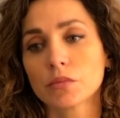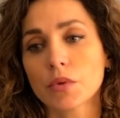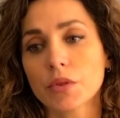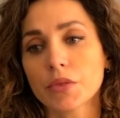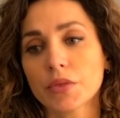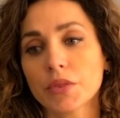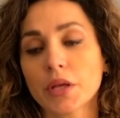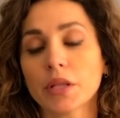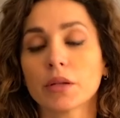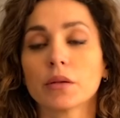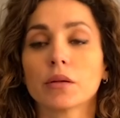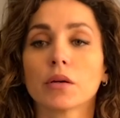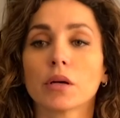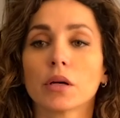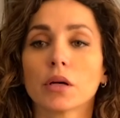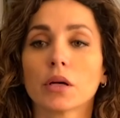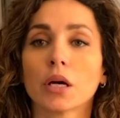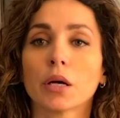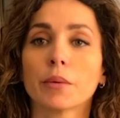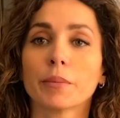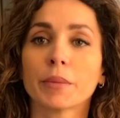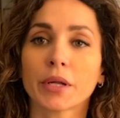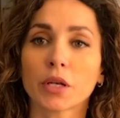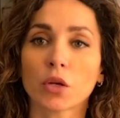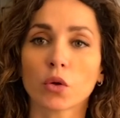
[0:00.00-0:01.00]
that
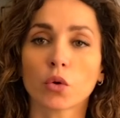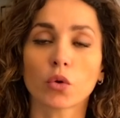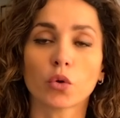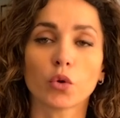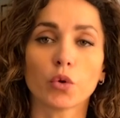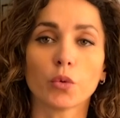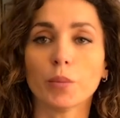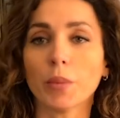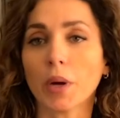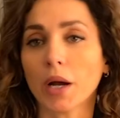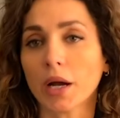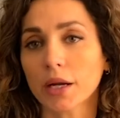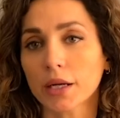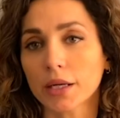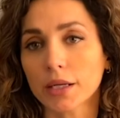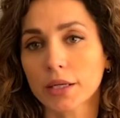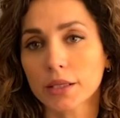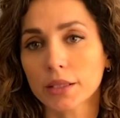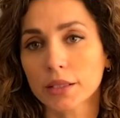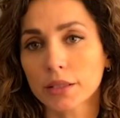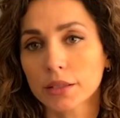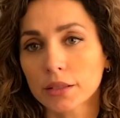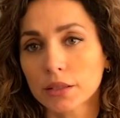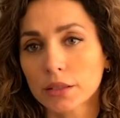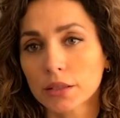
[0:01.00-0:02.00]
I'm gonna go back,
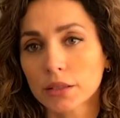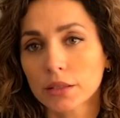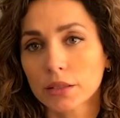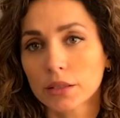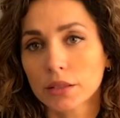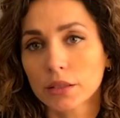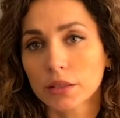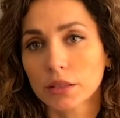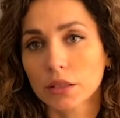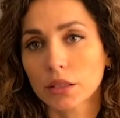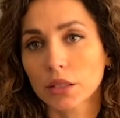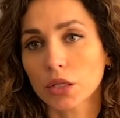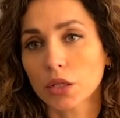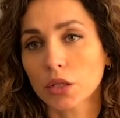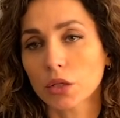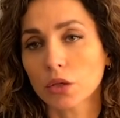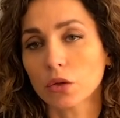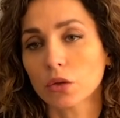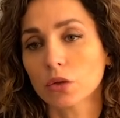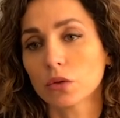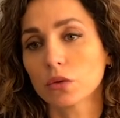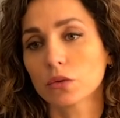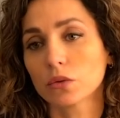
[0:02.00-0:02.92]
you know,